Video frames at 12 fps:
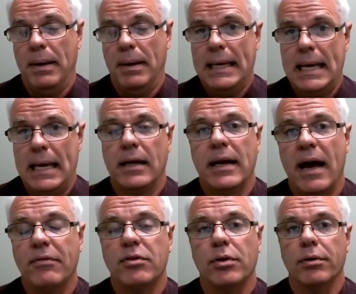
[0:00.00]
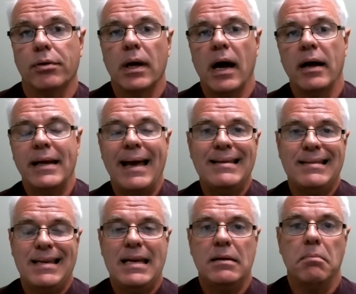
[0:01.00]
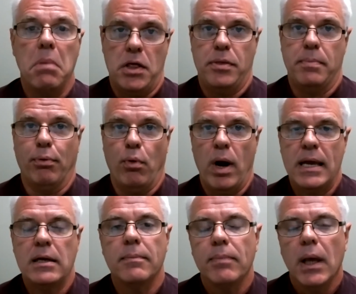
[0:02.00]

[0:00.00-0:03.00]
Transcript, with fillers: again after an 18 month break.